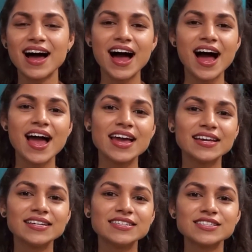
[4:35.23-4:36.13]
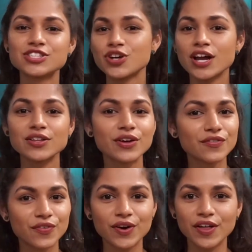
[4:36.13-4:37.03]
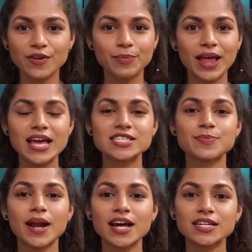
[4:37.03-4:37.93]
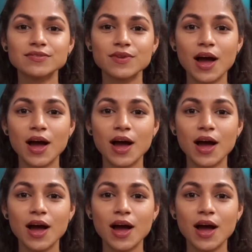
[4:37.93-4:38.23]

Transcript: I tried to look for another place, but I